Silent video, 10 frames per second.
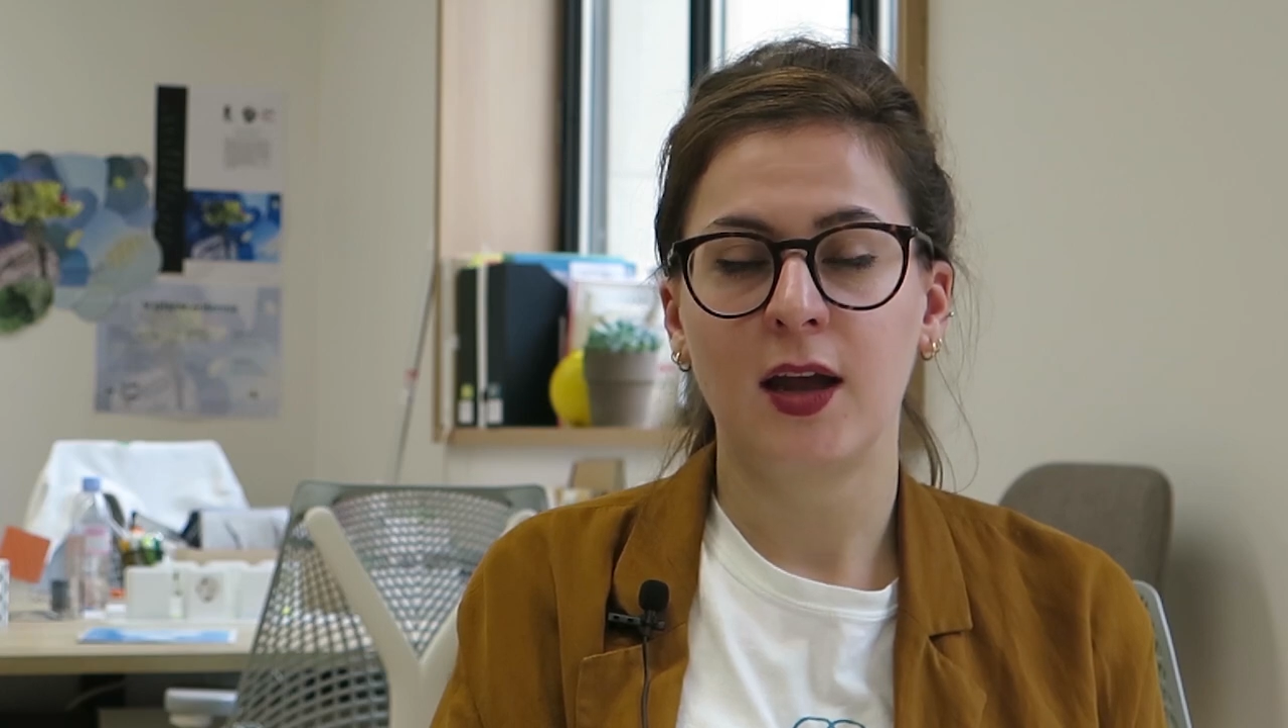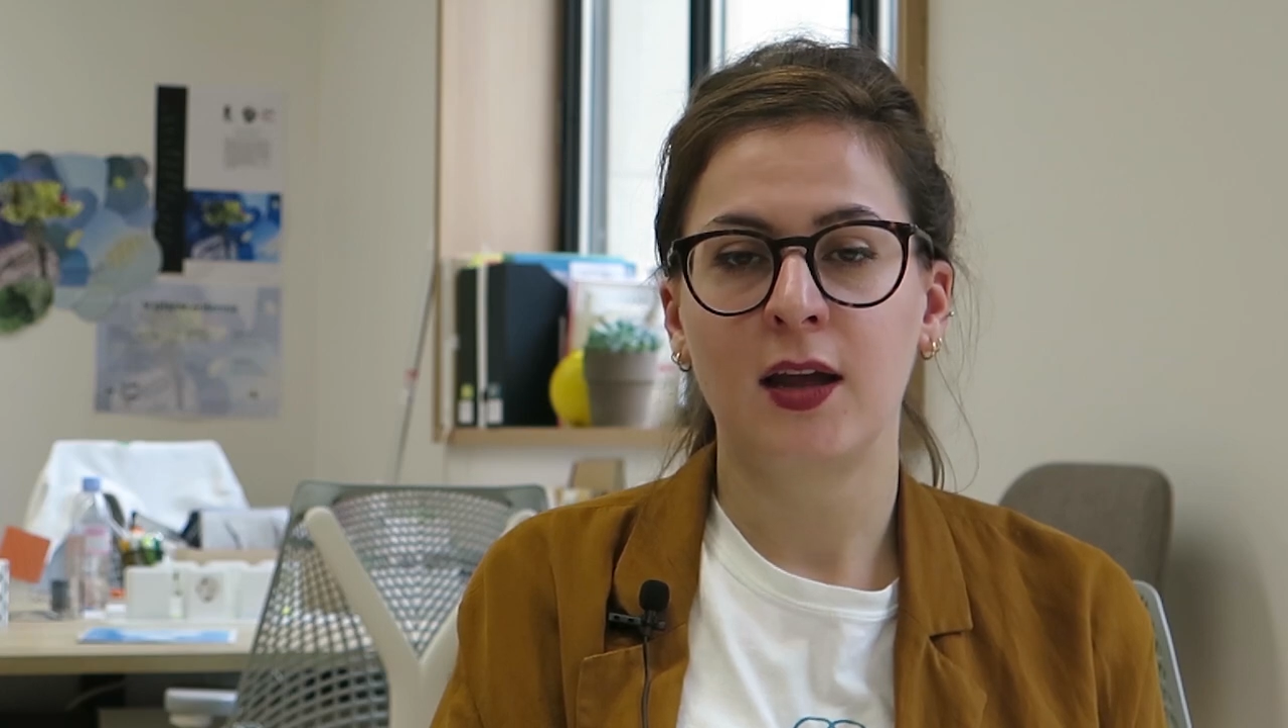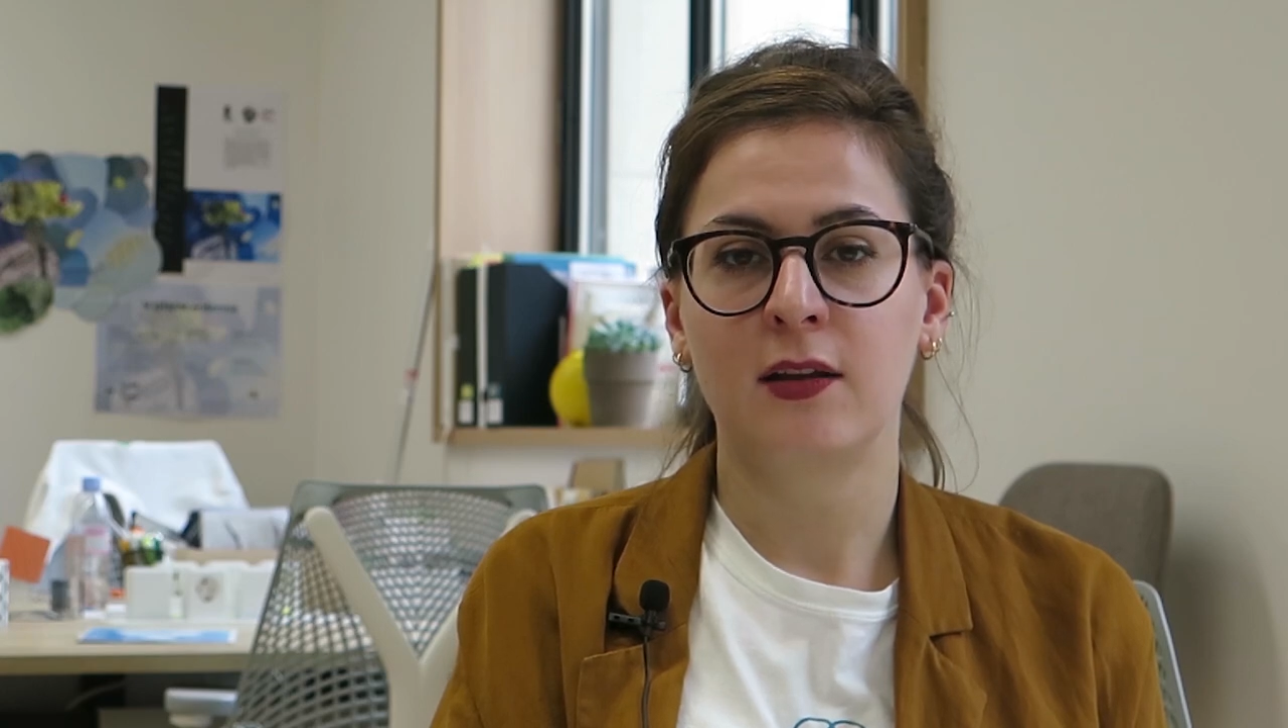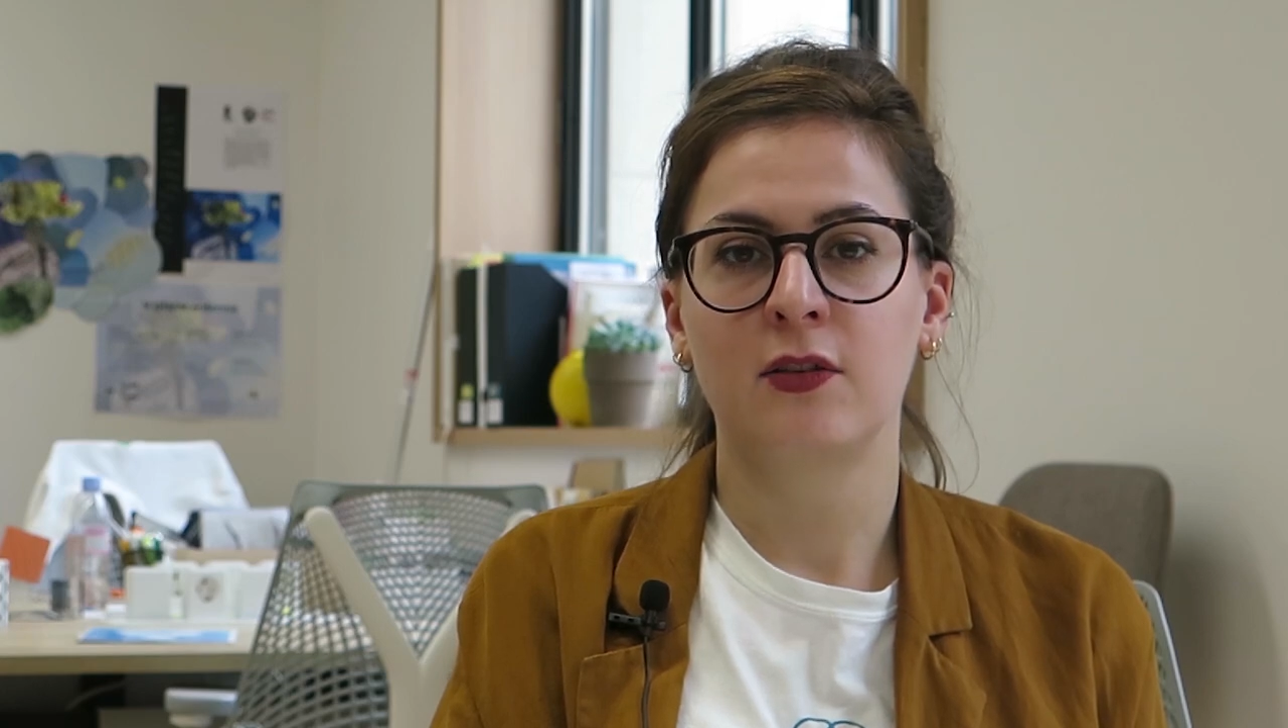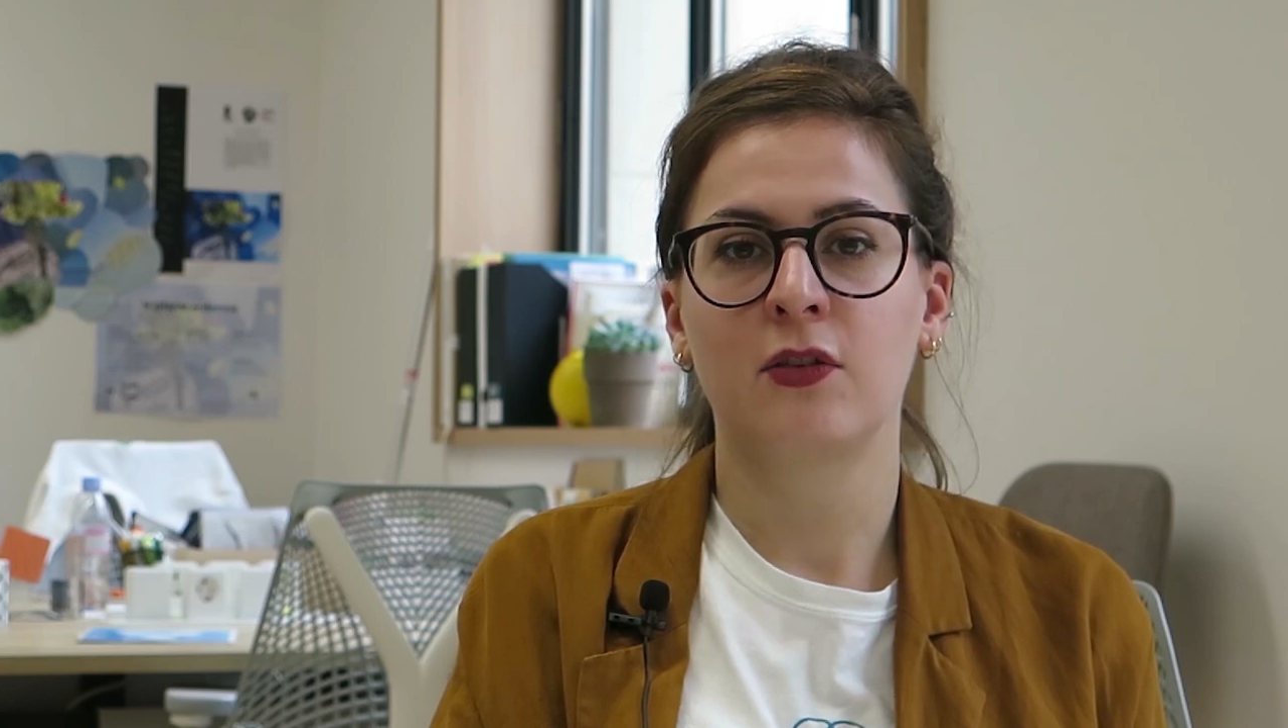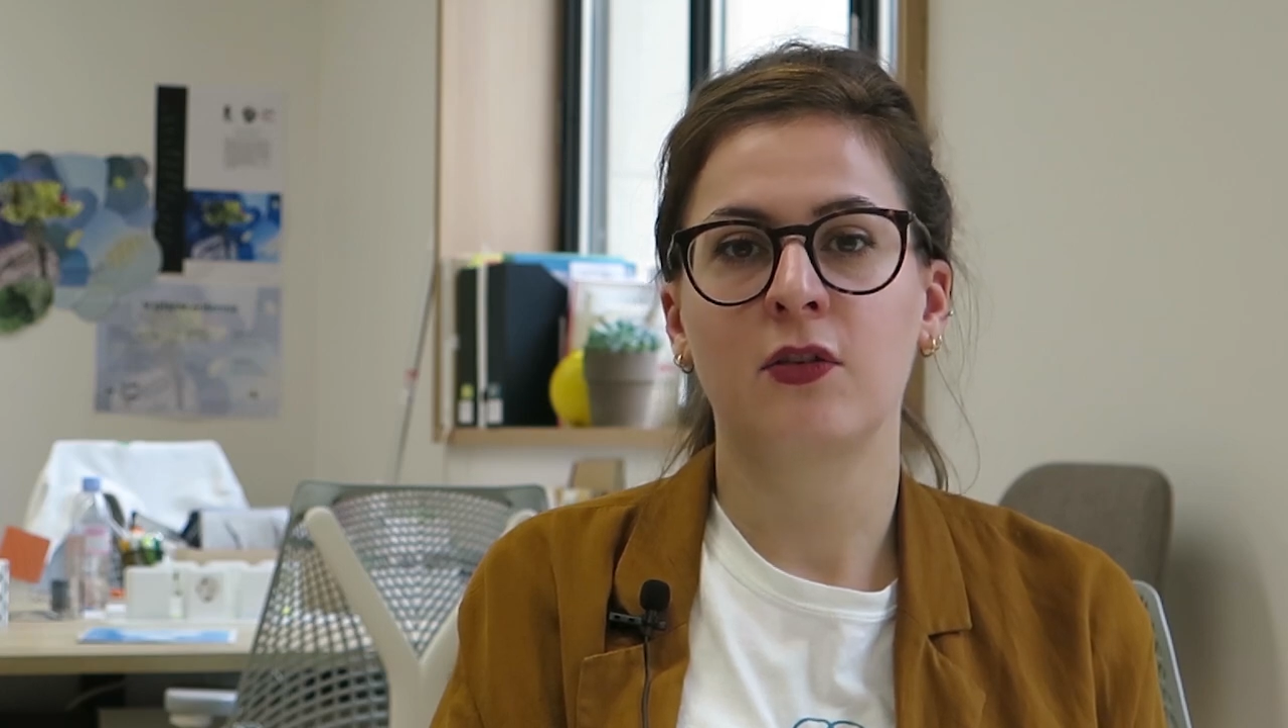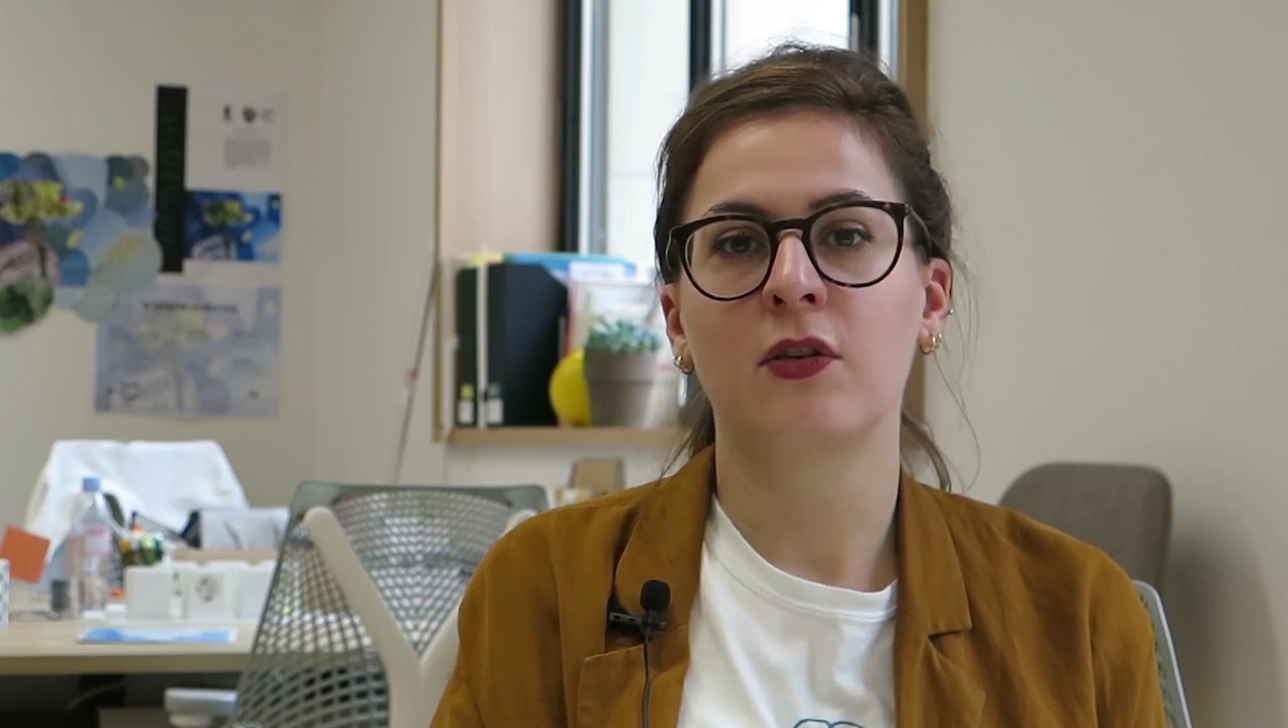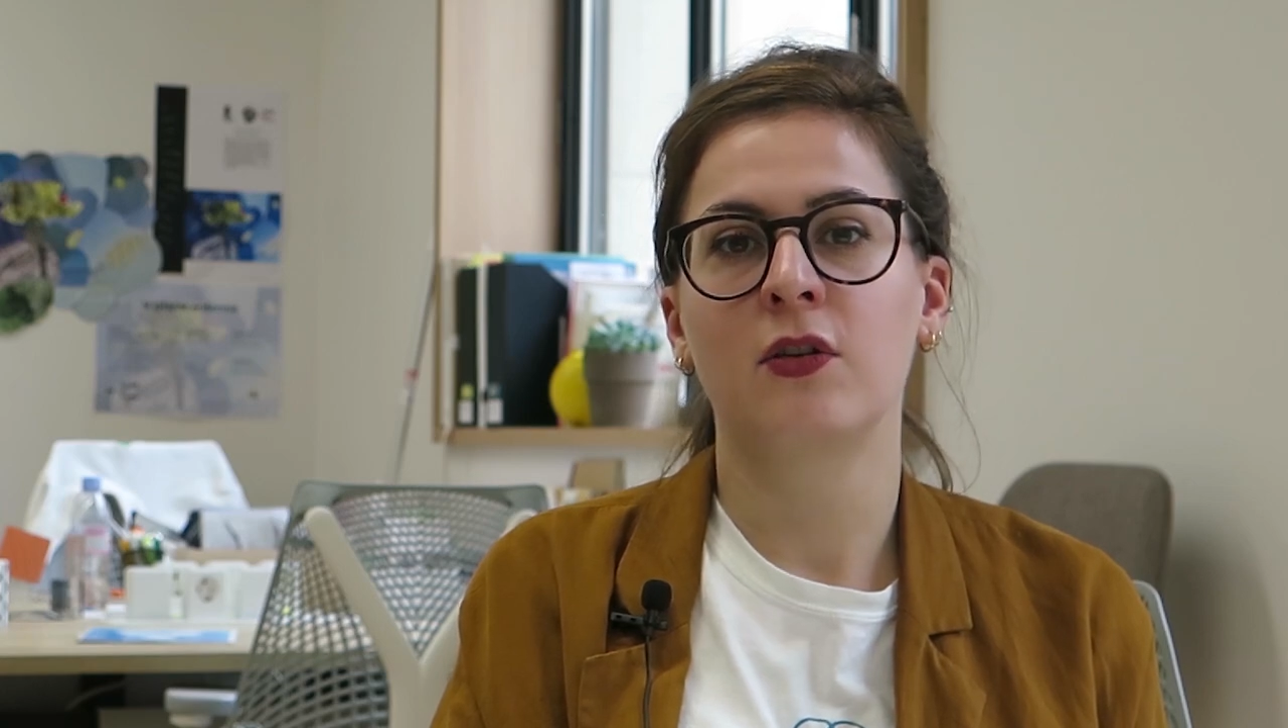and